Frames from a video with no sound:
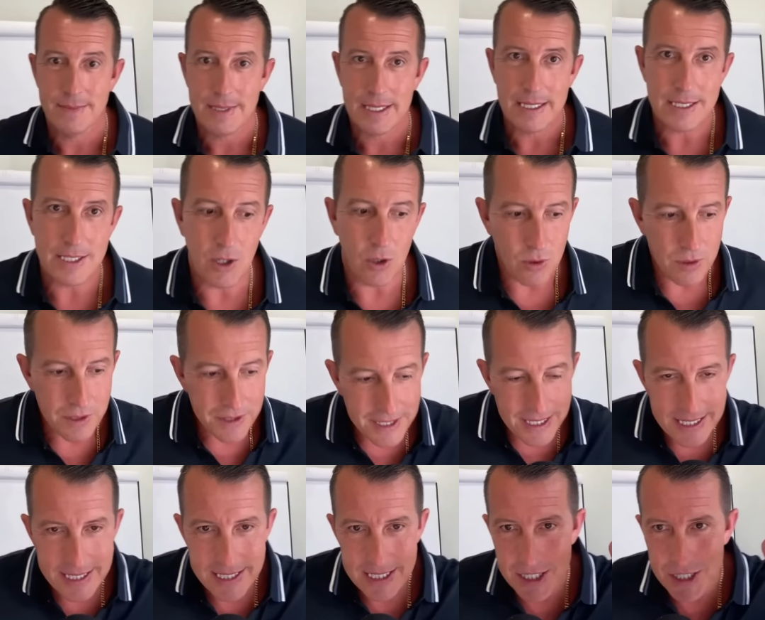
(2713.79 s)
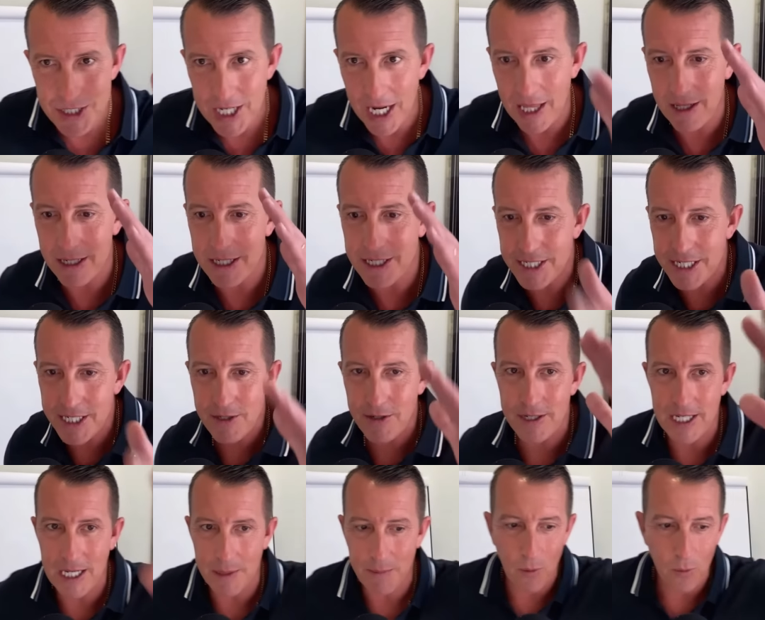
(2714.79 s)
So this is challenge secret
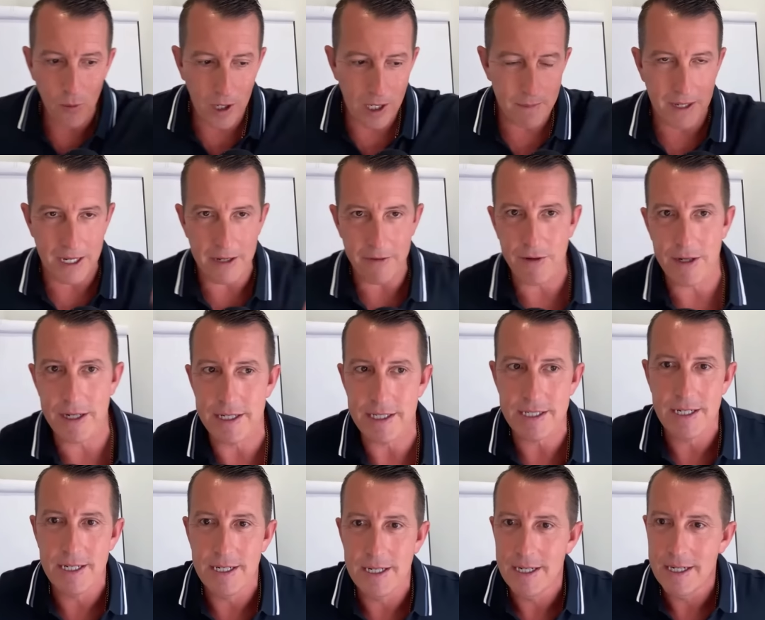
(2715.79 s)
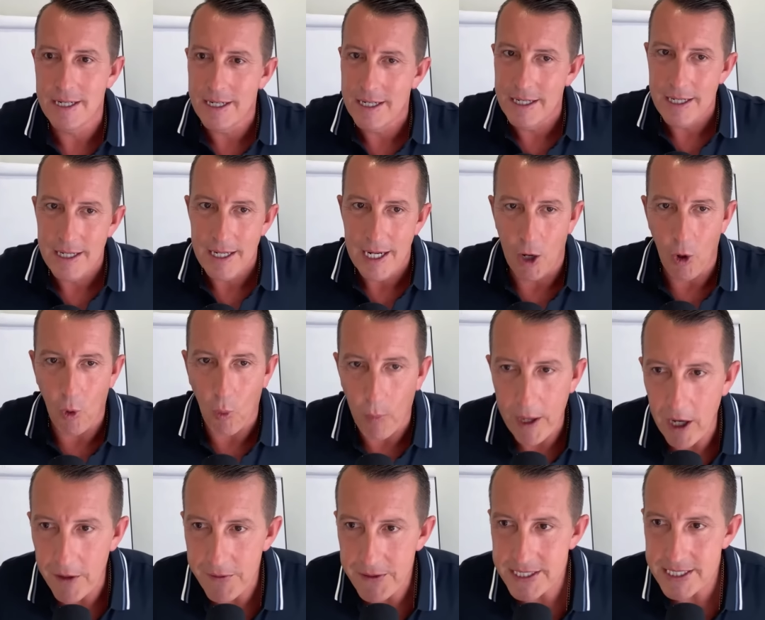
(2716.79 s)
number 1, my friends. A
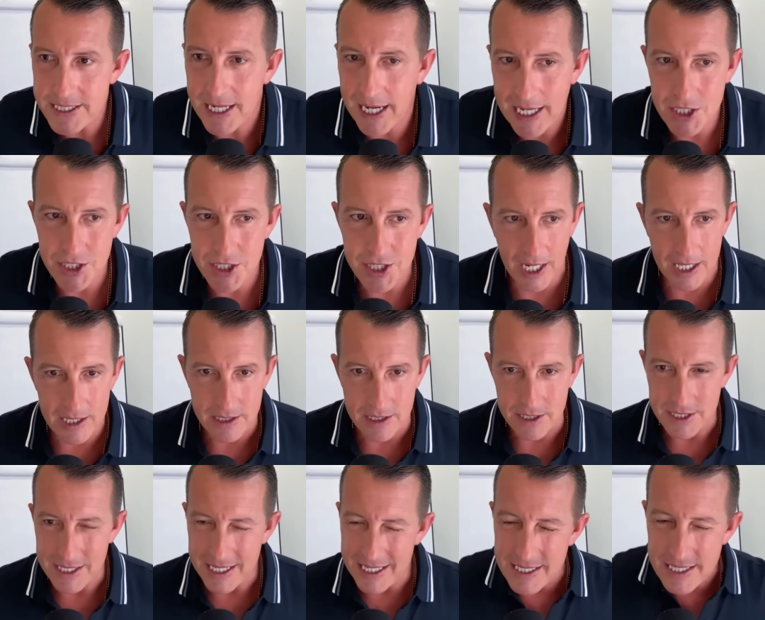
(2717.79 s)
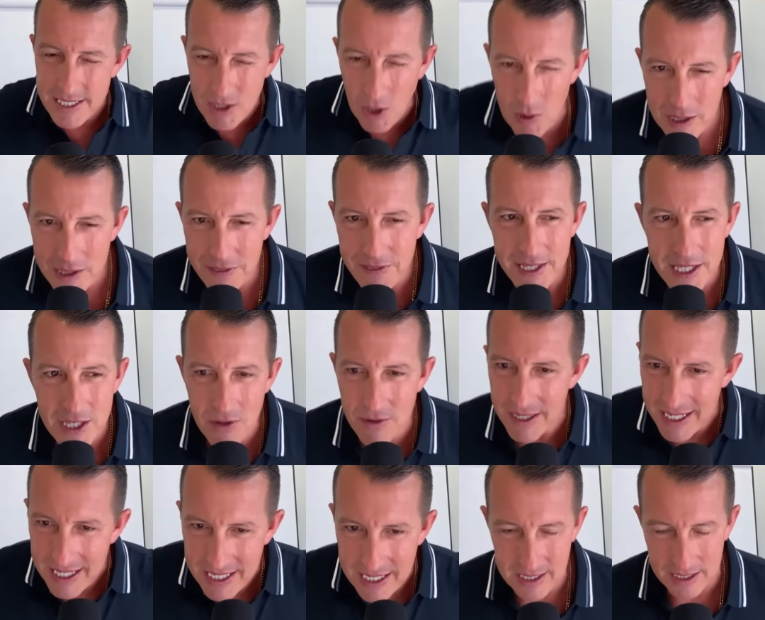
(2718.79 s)
well-designed challenge is the only thing you
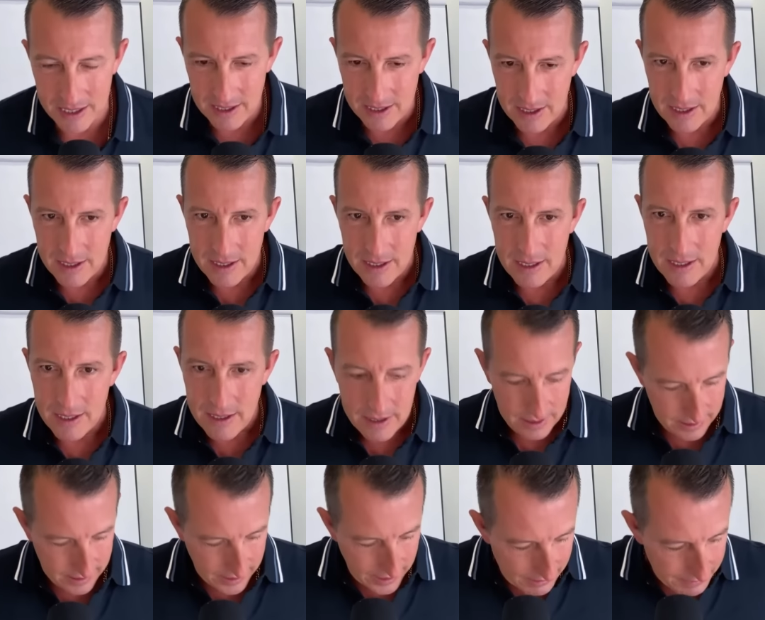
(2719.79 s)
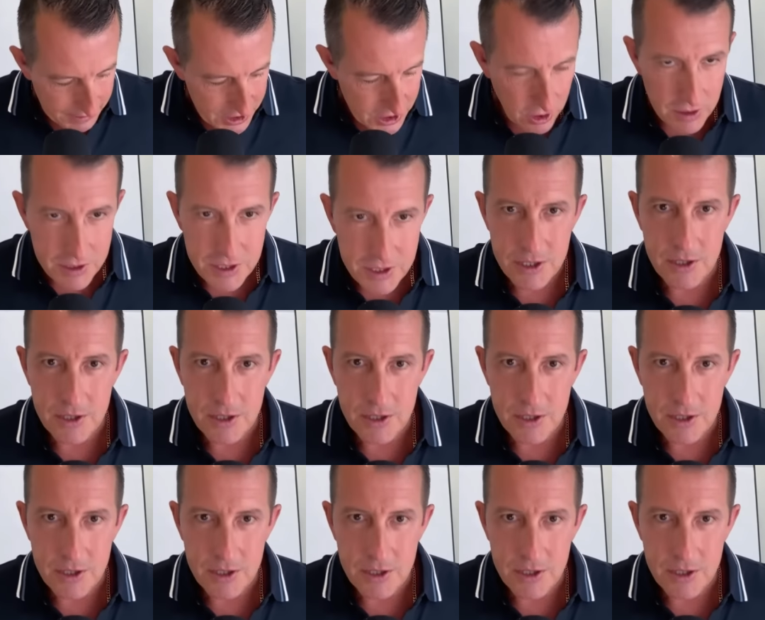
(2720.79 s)
need. Now let me show it to